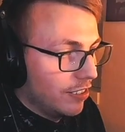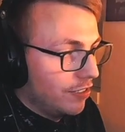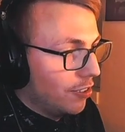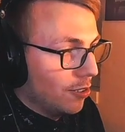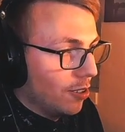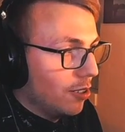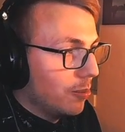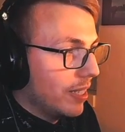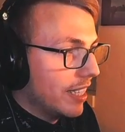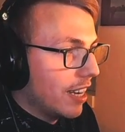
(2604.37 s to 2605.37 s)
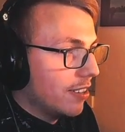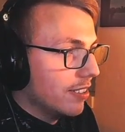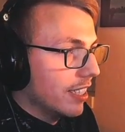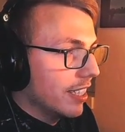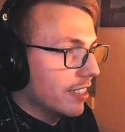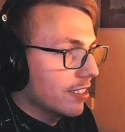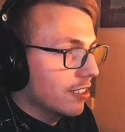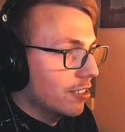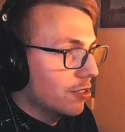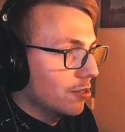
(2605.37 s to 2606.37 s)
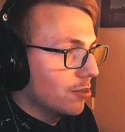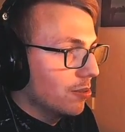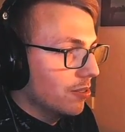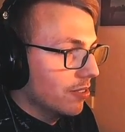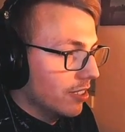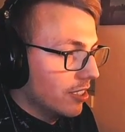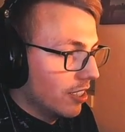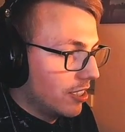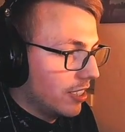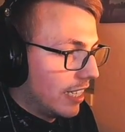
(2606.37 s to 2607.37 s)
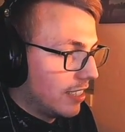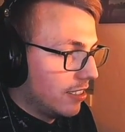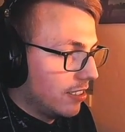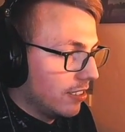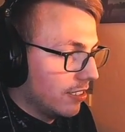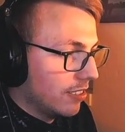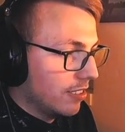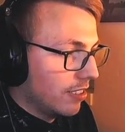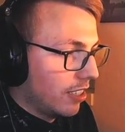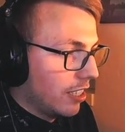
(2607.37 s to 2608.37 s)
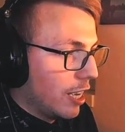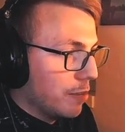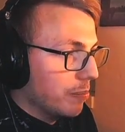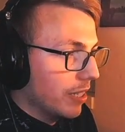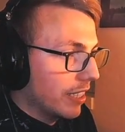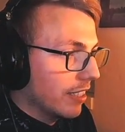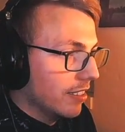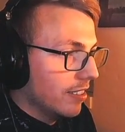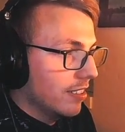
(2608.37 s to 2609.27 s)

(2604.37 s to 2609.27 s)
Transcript: fall all the way down and do this exact climb again.